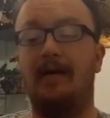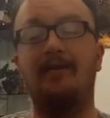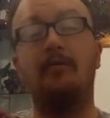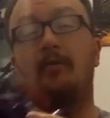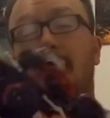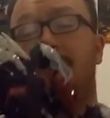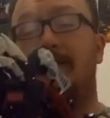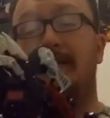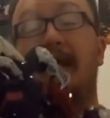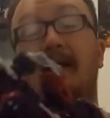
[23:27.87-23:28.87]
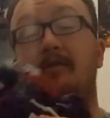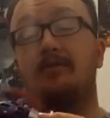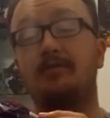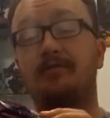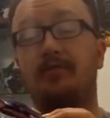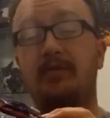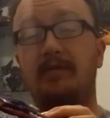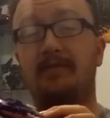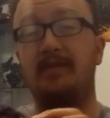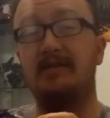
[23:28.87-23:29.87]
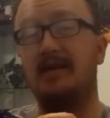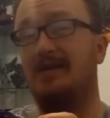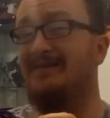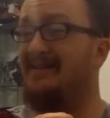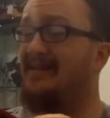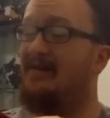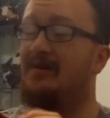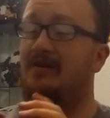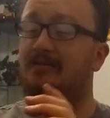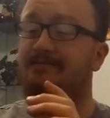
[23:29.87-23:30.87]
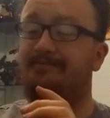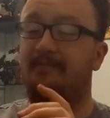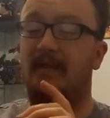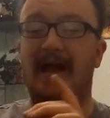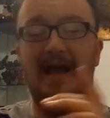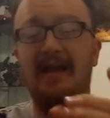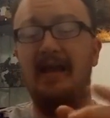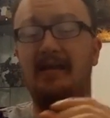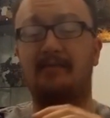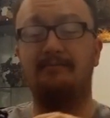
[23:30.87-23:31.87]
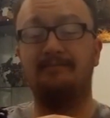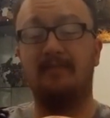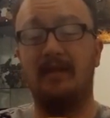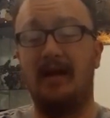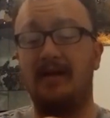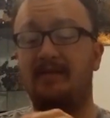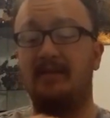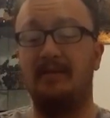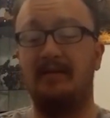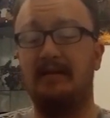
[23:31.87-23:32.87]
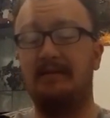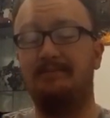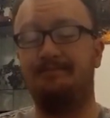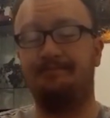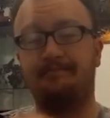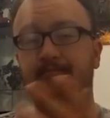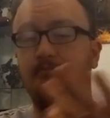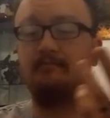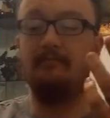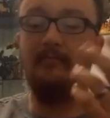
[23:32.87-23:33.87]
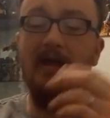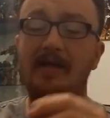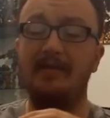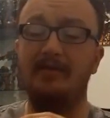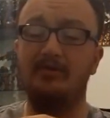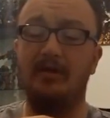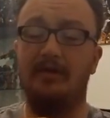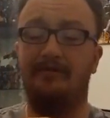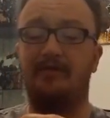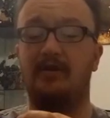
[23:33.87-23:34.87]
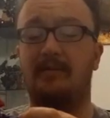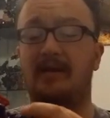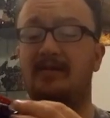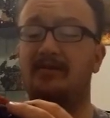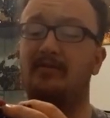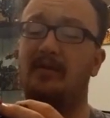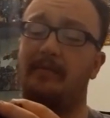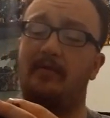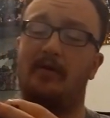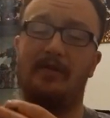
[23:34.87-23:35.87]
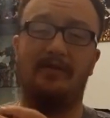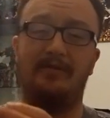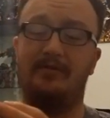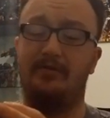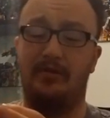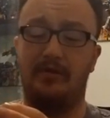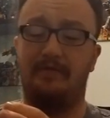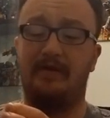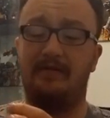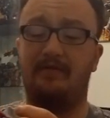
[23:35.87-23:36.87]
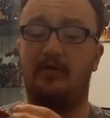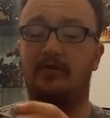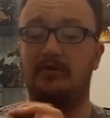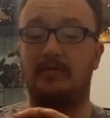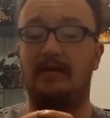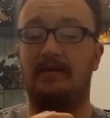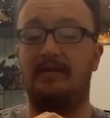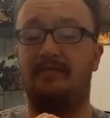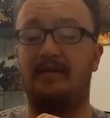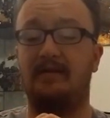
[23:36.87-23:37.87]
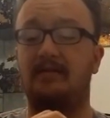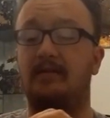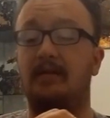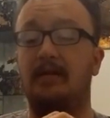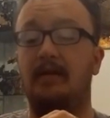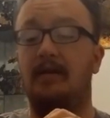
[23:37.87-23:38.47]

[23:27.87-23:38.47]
I know no one really cares for these guys. I like them, I have to admit. I think there's a lot of fun to be had. Now, don't get me wrong, they're very flawed as well in the fact that